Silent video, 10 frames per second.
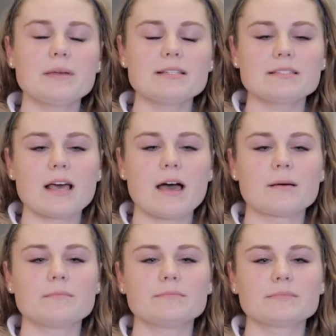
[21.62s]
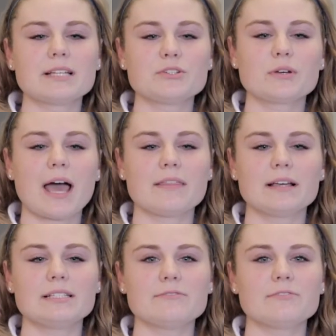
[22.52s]
makes um, Central
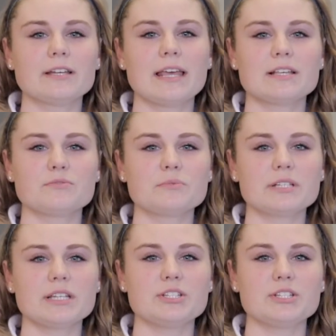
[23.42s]
Catholic different is really